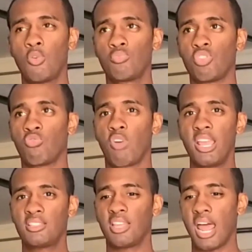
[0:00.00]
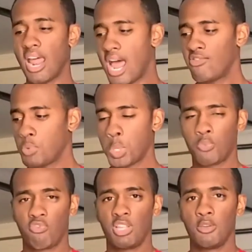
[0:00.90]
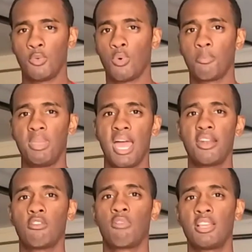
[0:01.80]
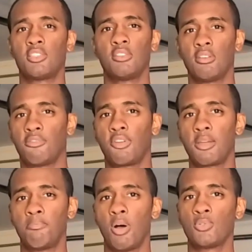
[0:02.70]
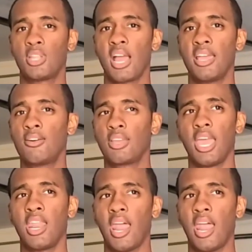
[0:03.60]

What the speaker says: to race, and I don't really want to be out there racing a freaking bone stock Hellcat.